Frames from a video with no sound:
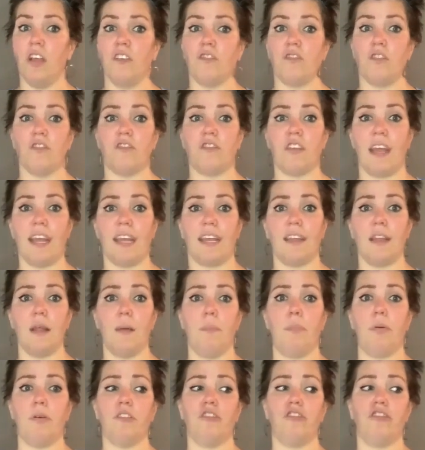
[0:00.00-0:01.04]
So taking
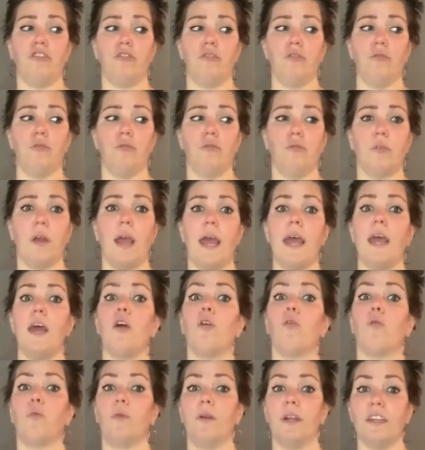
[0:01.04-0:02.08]
them puts you
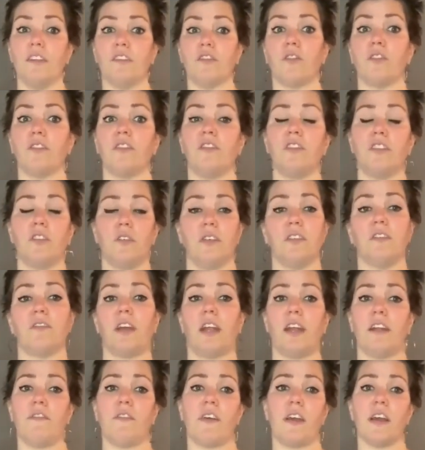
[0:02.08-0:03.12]
at risk for serious
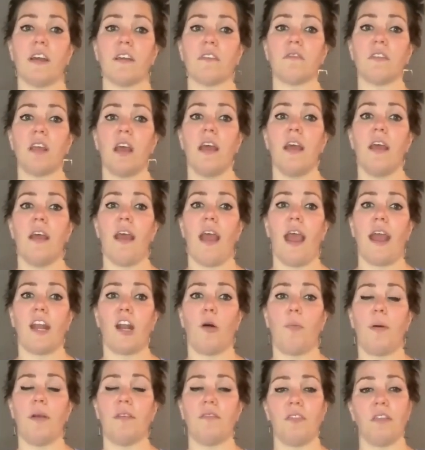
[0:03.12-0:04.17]
side effects. And
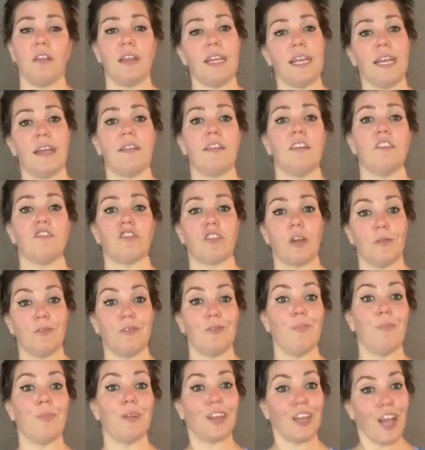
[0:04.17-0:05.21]
I'll place a link in the
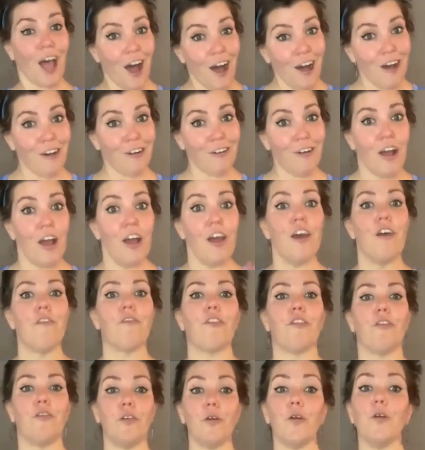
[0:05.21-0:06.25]
description below
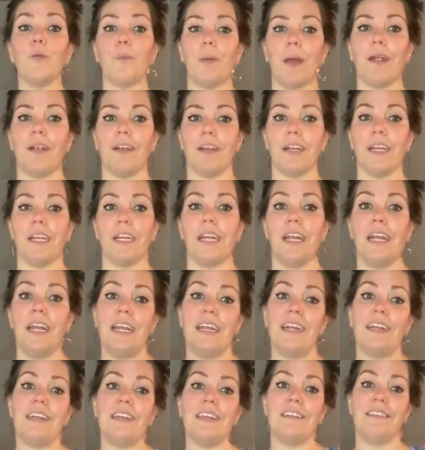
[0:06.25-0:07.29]
for food pairing
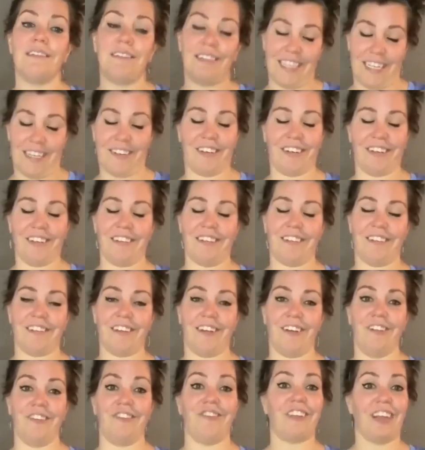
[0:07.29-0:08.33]
secrets.
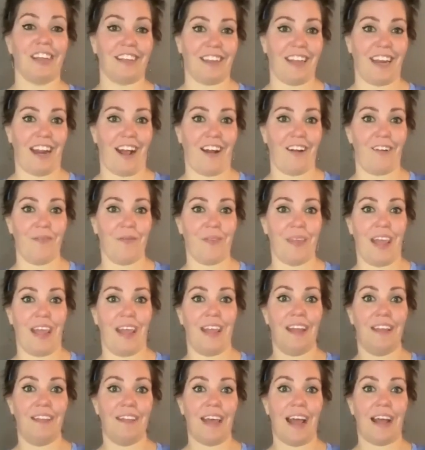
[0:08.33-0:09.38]
So check that out.
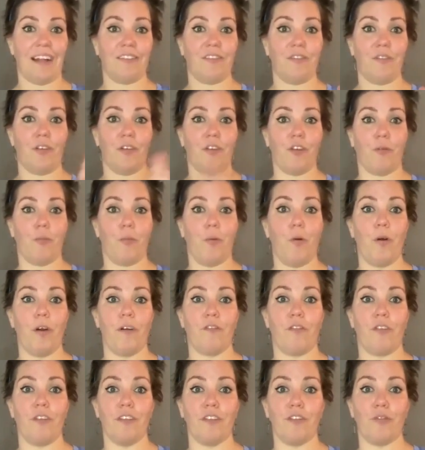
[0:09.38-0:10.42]
And that's for the
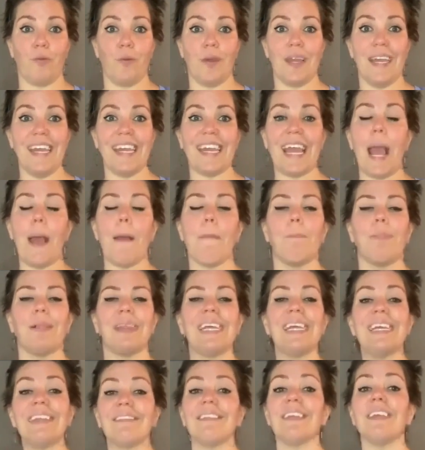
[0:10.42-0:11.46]
report for this week. And
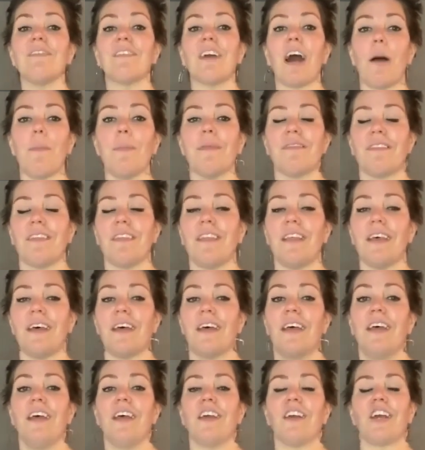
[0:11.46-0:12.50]
please leave comments in
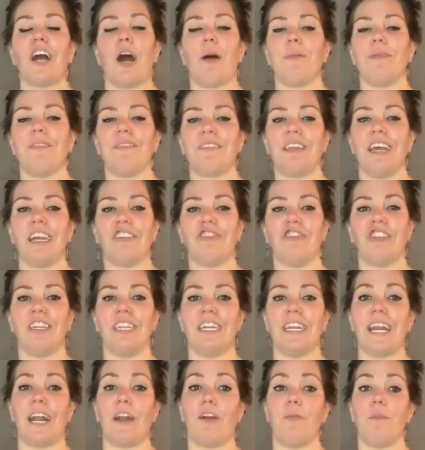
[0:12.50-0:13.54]
the comment
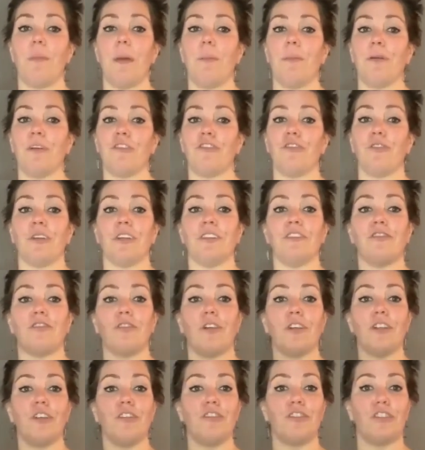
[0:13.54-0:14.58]
section. And I remember to
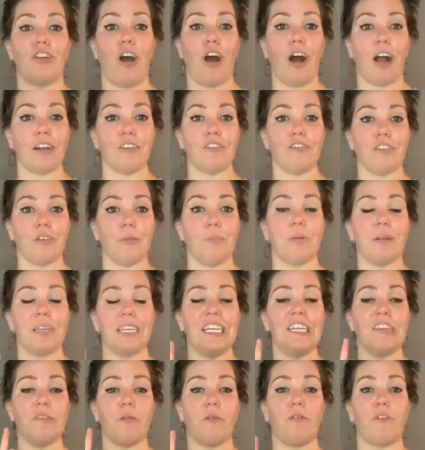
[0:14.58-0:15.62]
consult your doctor,
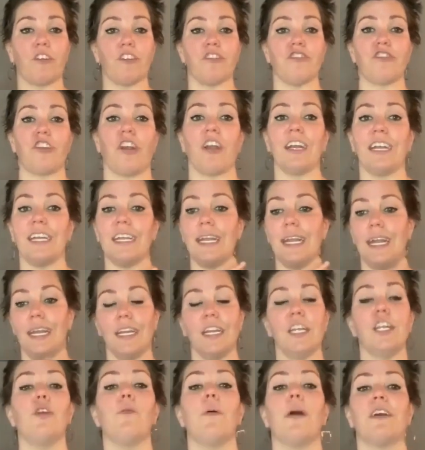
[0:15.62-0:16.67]
please, before starting
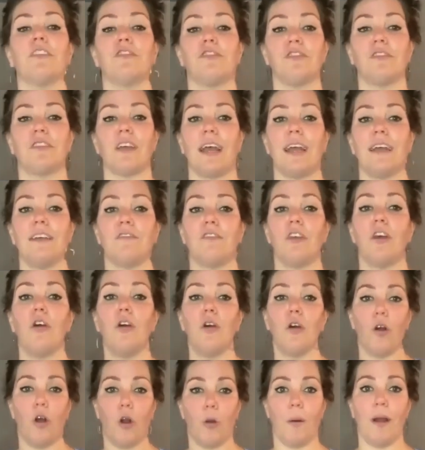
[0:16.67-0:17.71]
any new exercise
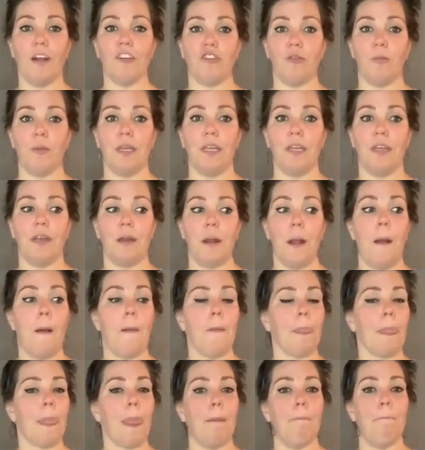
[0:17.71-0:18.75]
or regimen.
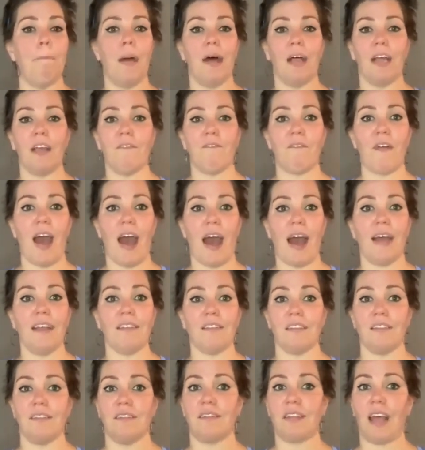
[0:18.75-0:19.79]
Belly fat
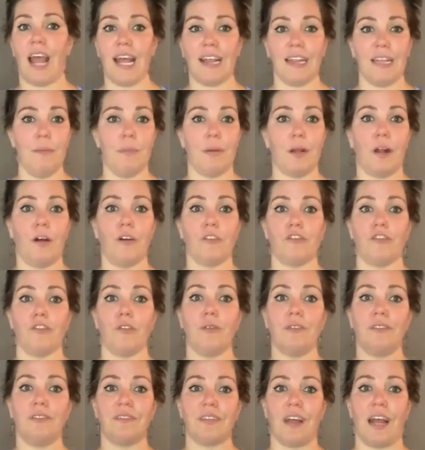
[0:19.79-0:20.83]
is unsightly, but also
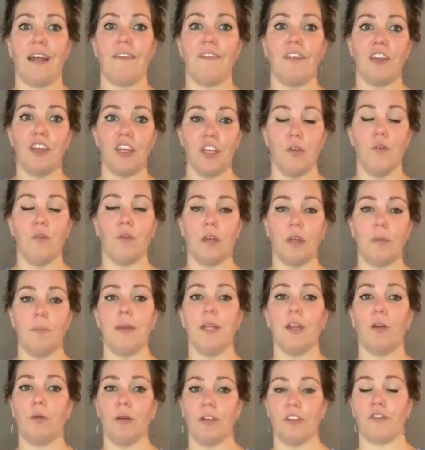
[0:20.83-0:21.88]
a sign that you could
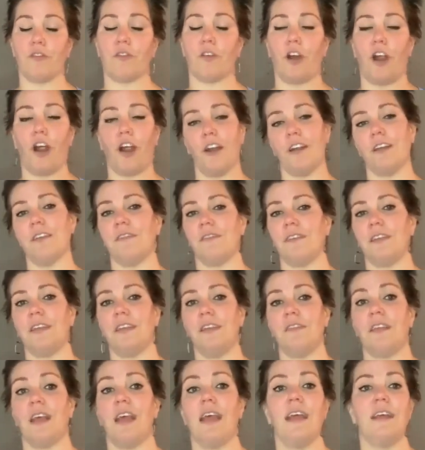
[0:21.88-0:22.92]
be at risk for heart
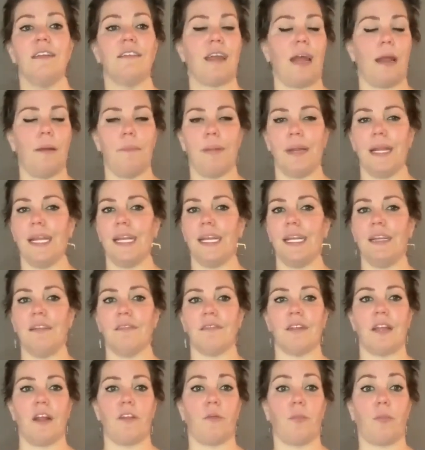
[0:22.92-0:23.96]
disease,
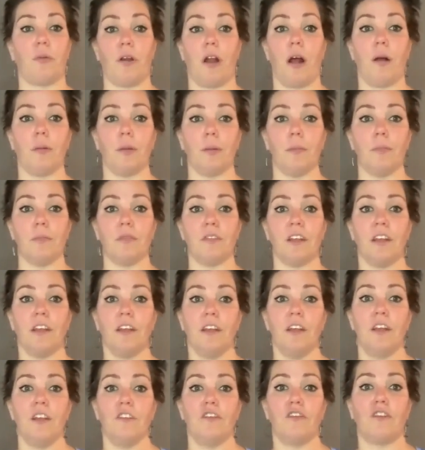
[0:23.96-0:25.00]
diabetes, and other problems.
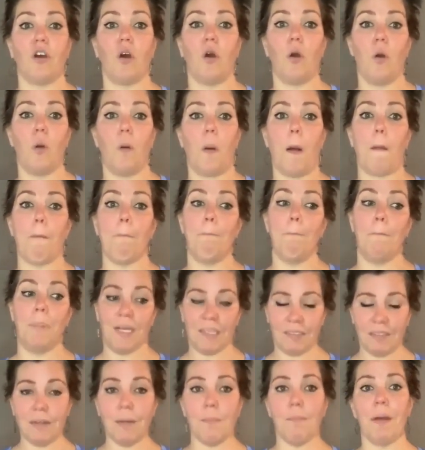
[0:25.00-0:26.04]
So
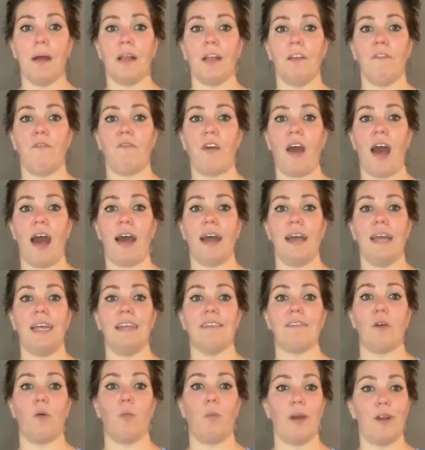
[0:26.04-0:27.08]
busting belly fat
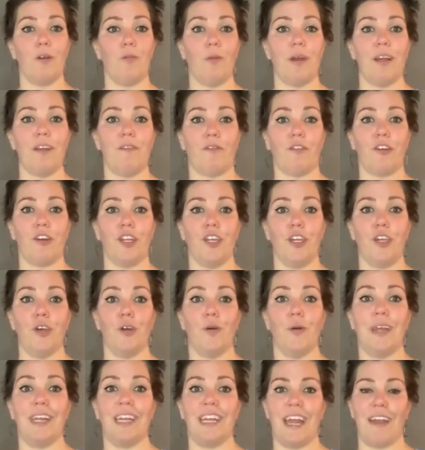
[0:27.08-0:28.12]
is a win-win for
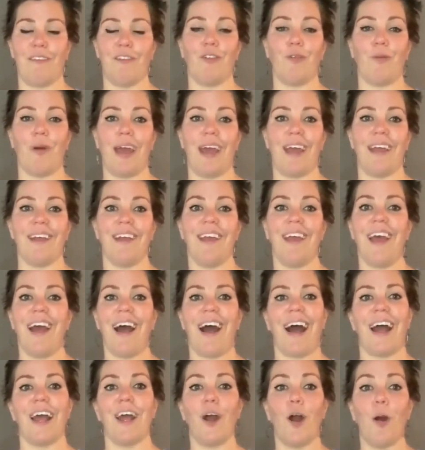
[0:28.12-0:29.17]
you in every way.
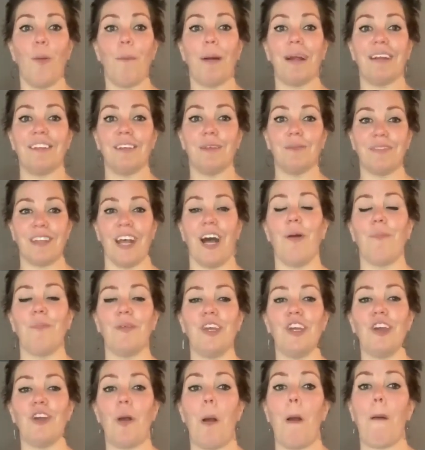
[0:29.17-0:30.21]
I hope my tips help
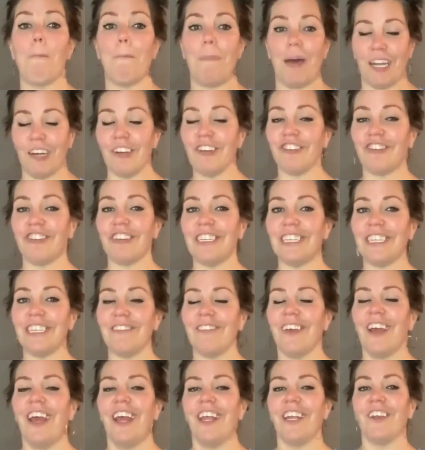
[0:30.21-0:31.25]
you better
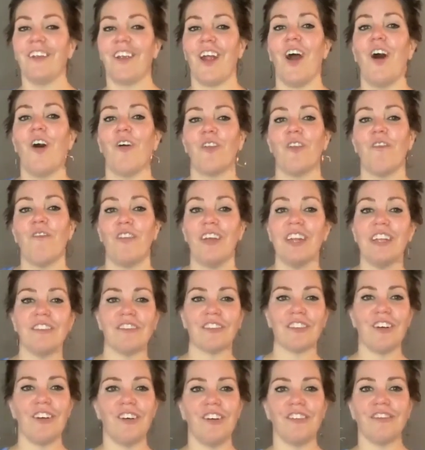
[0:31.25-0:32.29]
achieve your health and
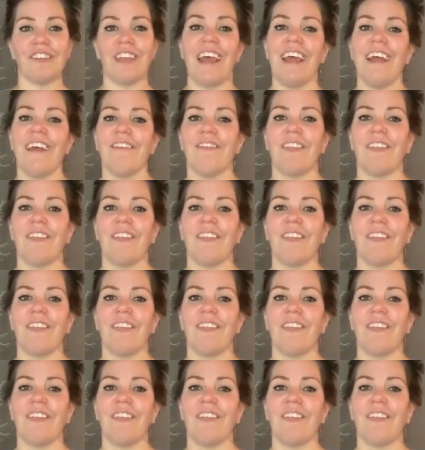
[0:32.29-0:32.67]
fitness goals.